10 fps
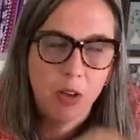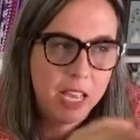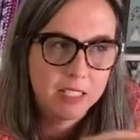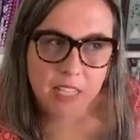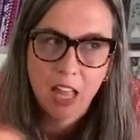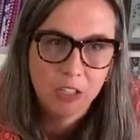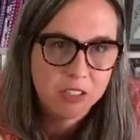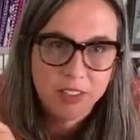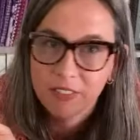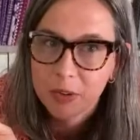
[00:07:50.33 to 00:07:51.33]
Has colors
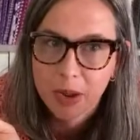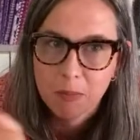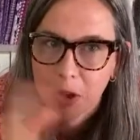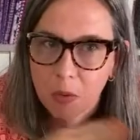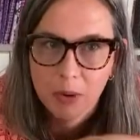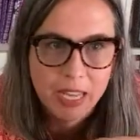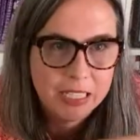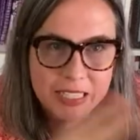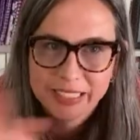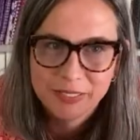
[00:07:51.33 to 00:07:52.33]
of every rainbow, red
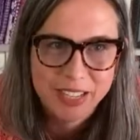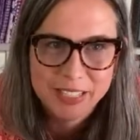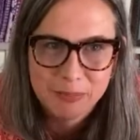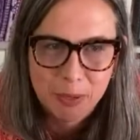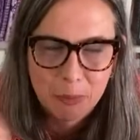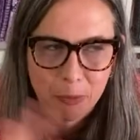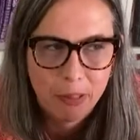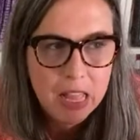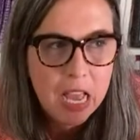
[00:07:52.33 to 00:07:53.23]
to purple,